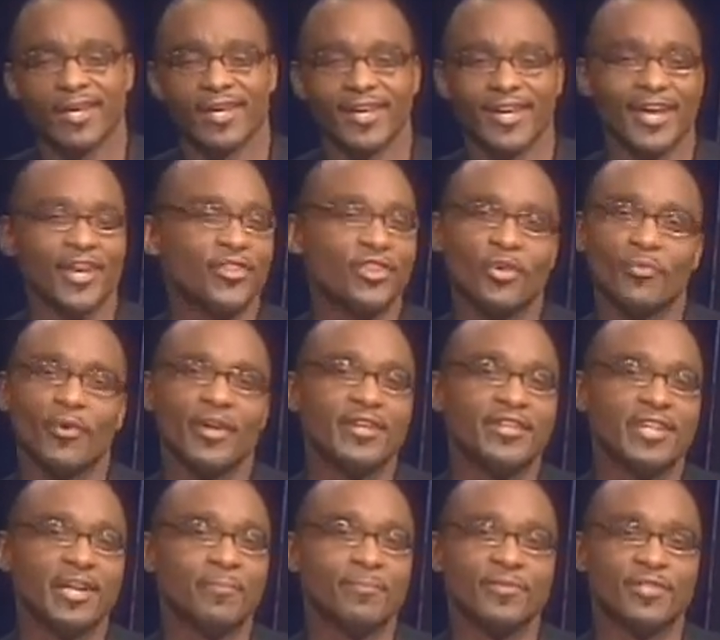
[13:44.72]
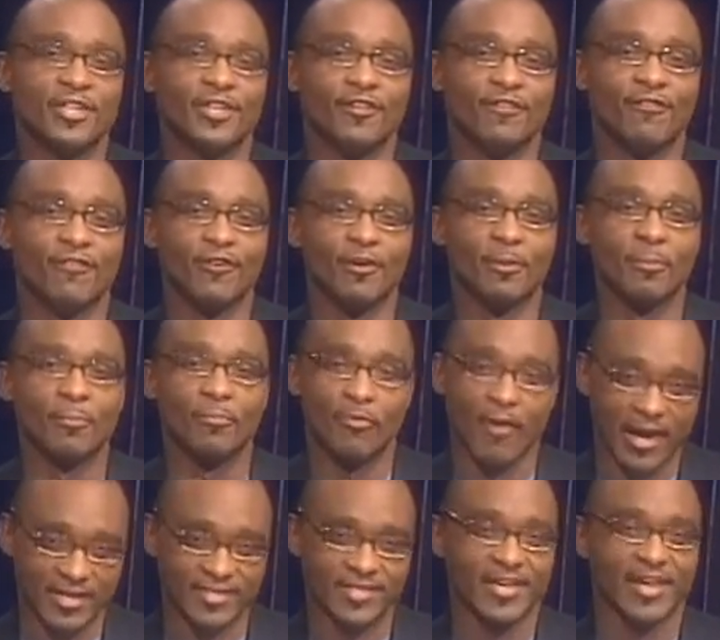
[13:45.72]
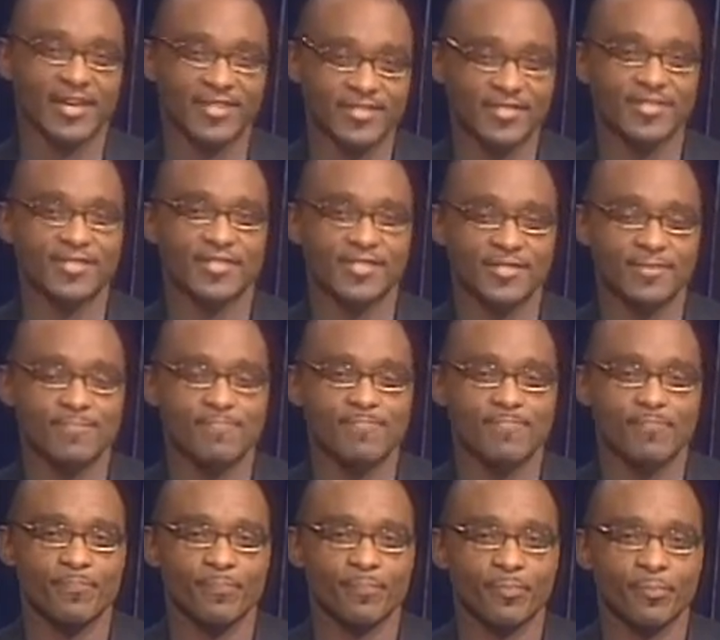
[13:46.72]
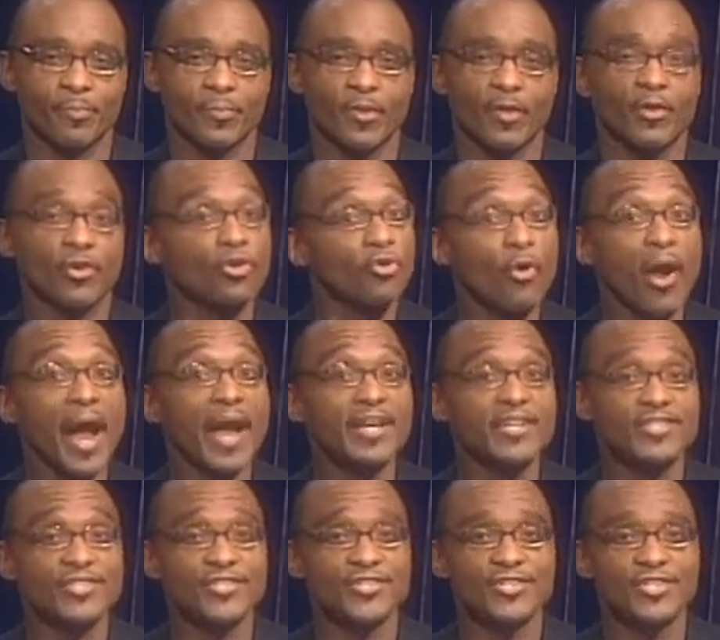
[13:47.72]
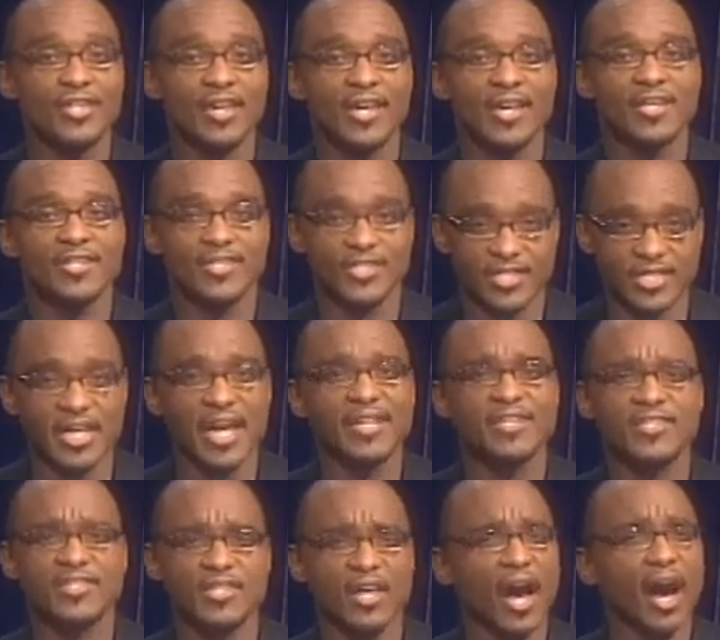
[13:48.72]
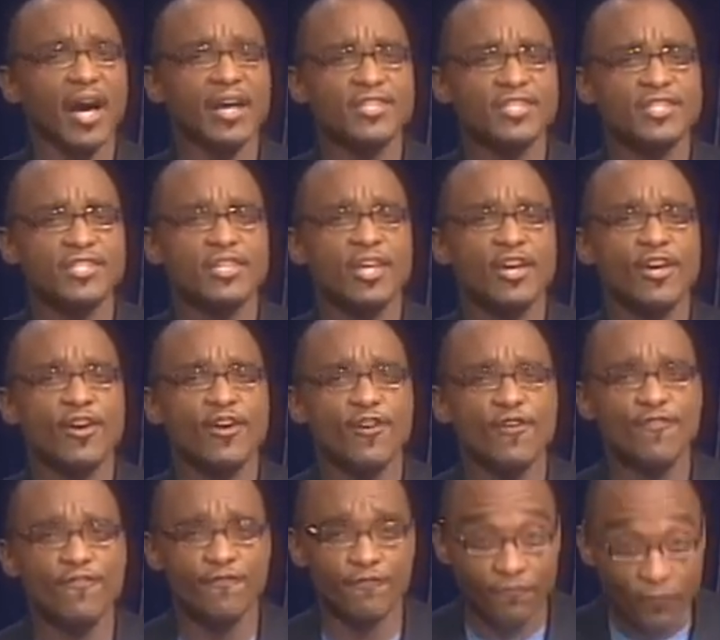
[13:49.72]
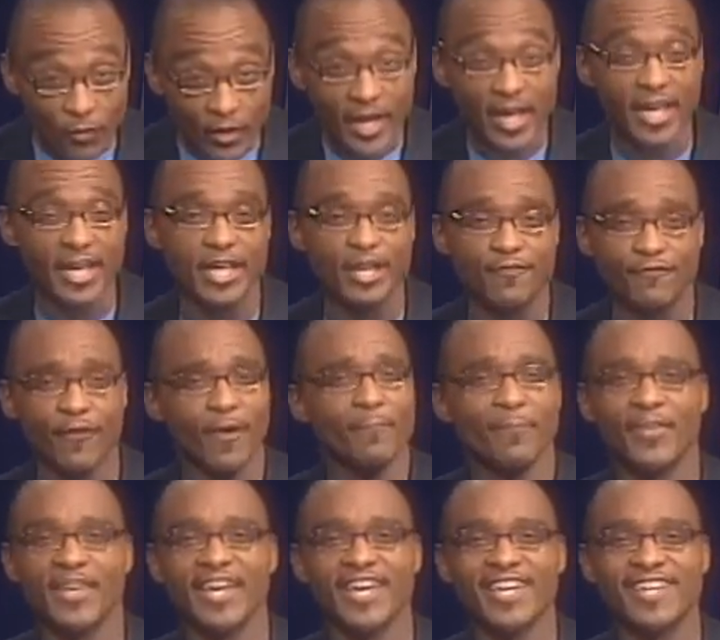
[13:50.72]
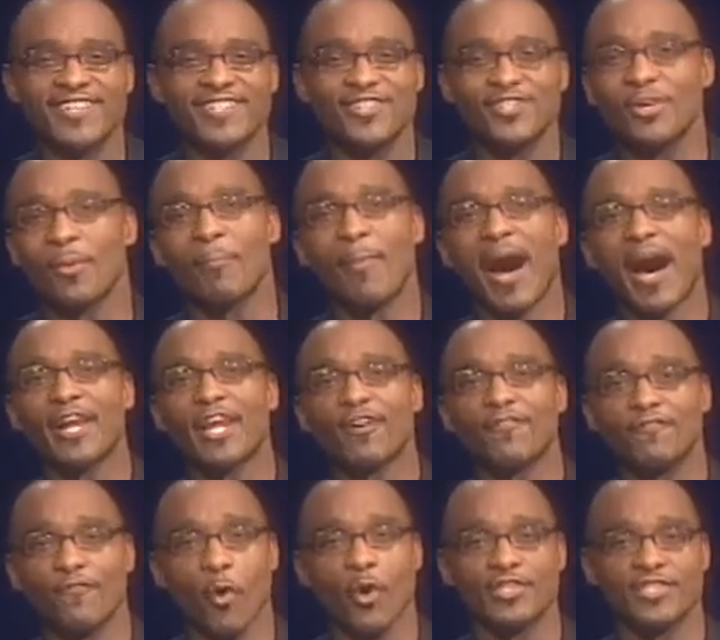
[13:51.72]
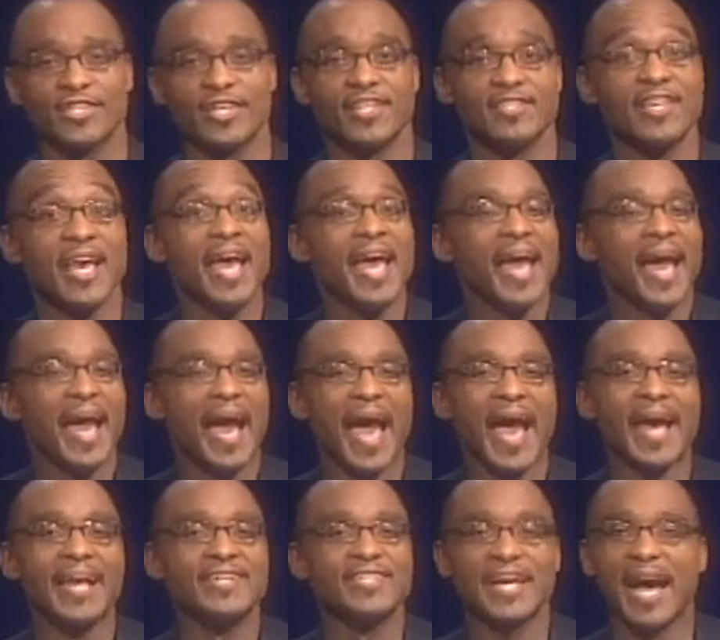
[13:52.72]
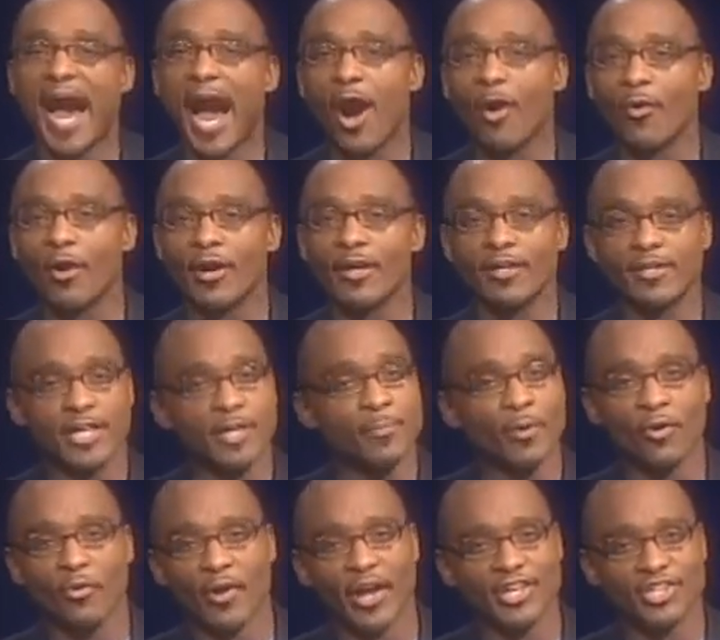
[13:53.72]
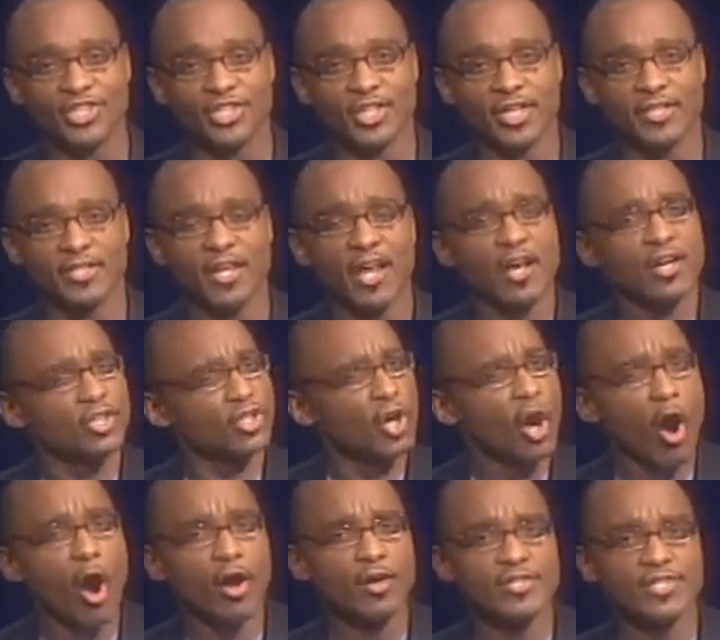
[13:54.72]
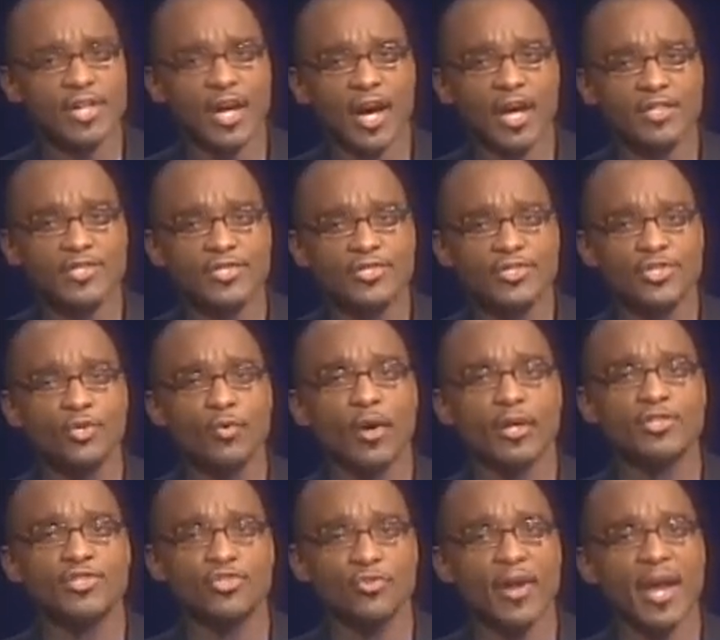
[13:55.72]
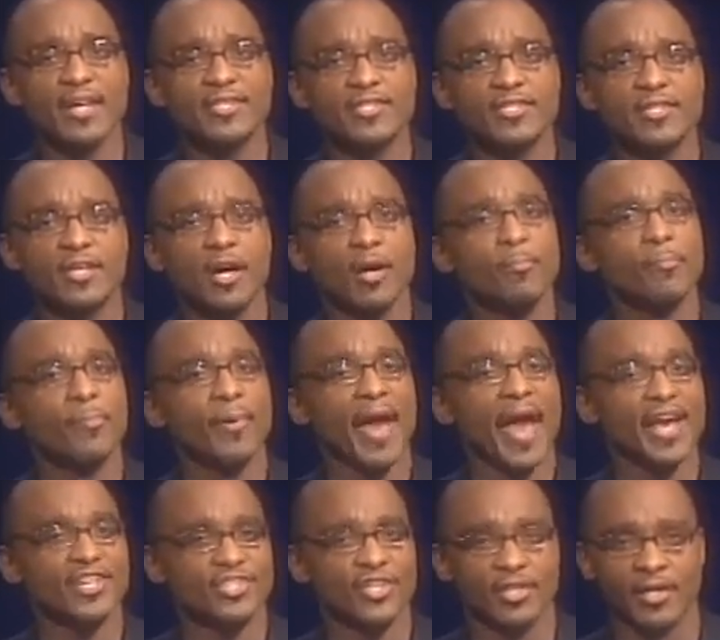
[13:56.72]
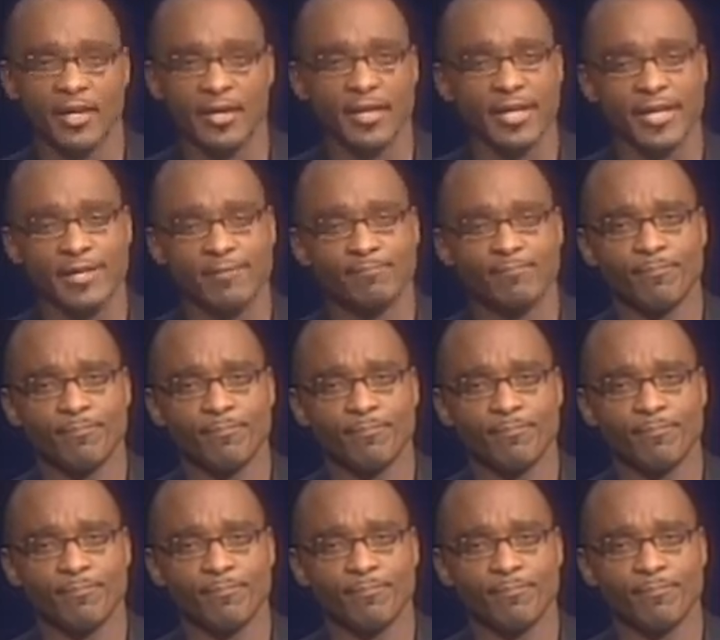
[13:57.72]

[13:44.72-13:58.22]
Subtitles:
in the redemptive process. Christ sets us free from these demonic forces, and our liberation calls us to address compassionately